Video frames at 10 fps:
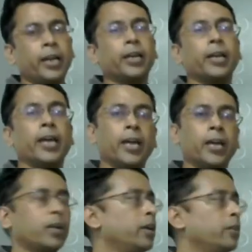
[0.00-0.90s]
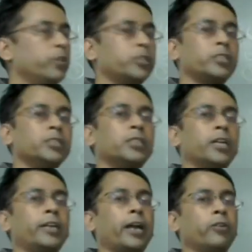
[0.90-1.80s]
a, which is
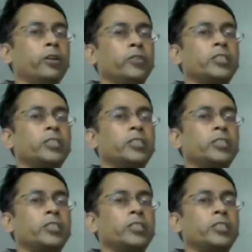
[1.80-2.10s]
the which